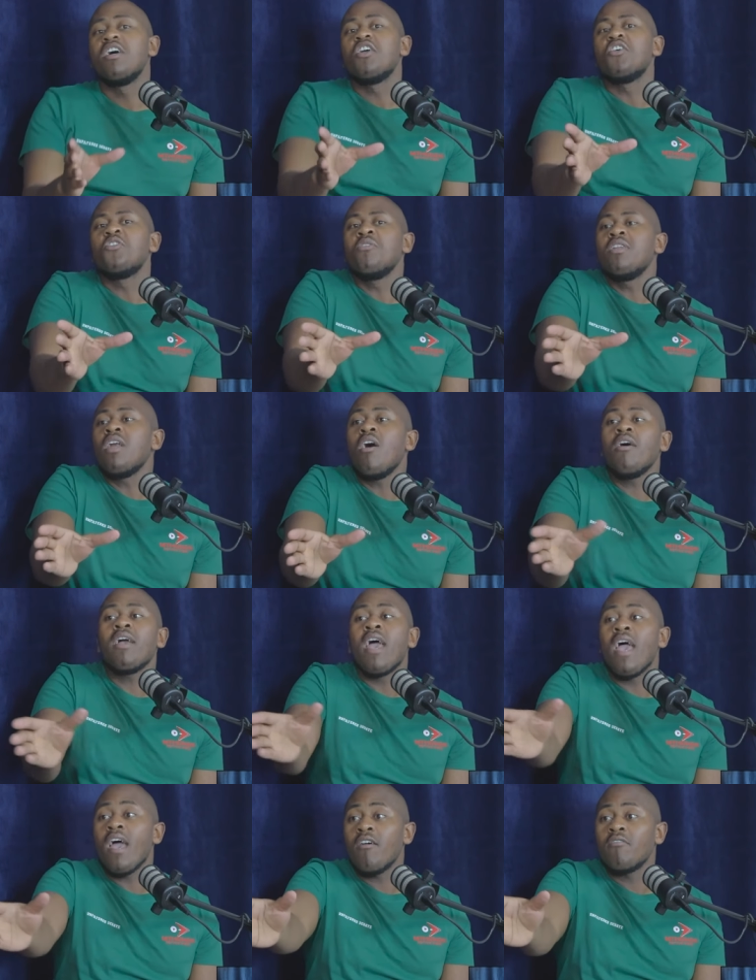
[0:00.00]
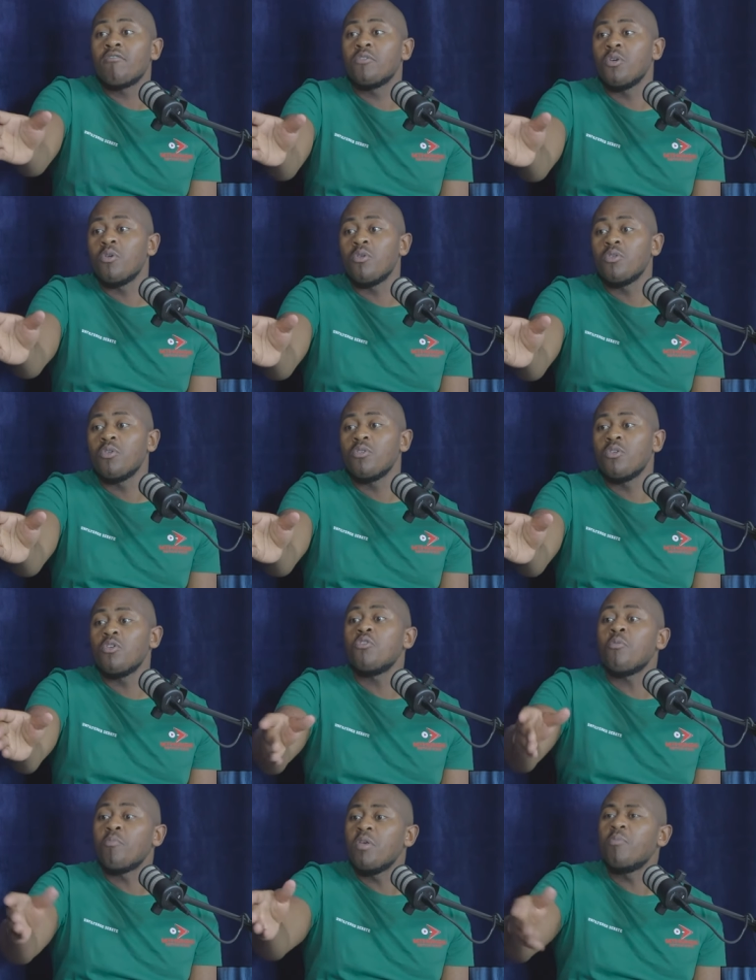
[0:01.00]
you now have your, your, your
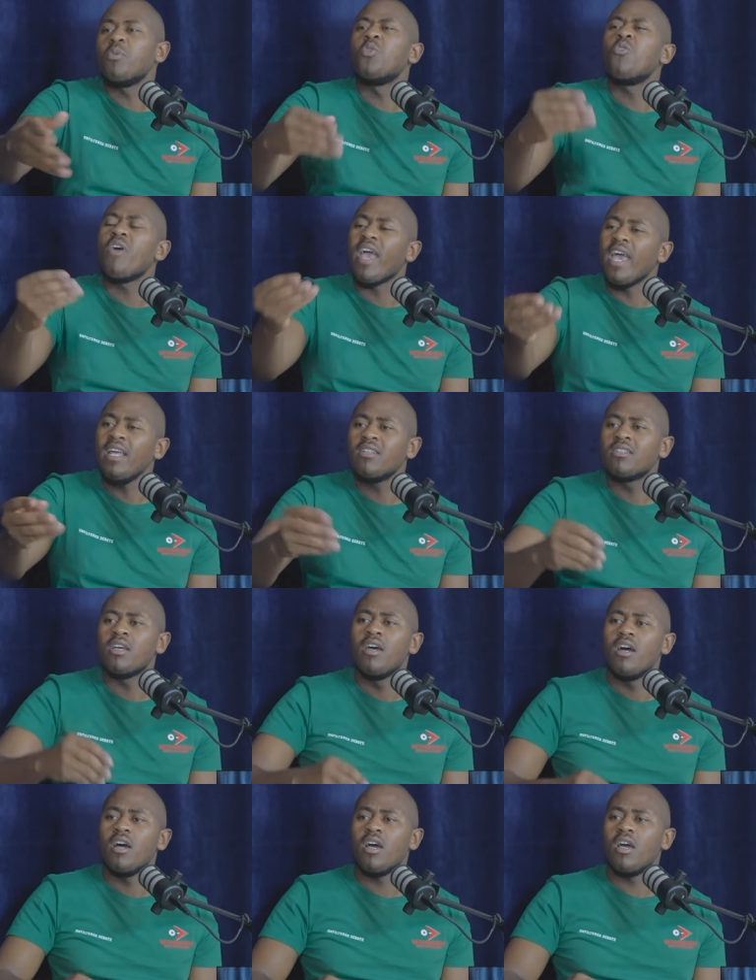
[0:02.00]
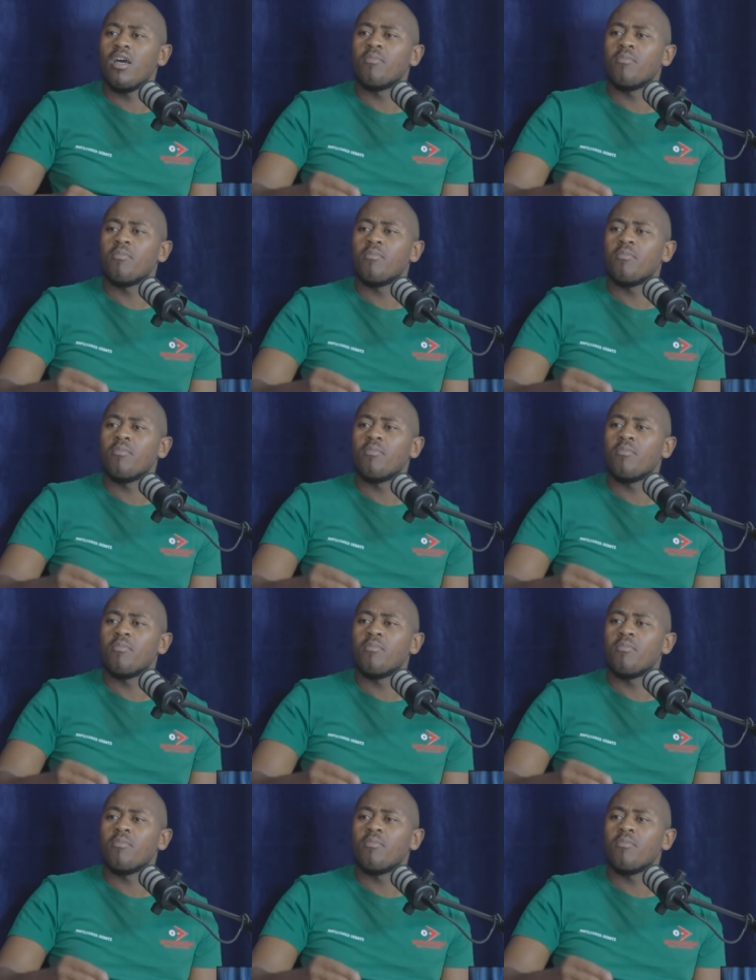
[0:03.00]
people who hate uh,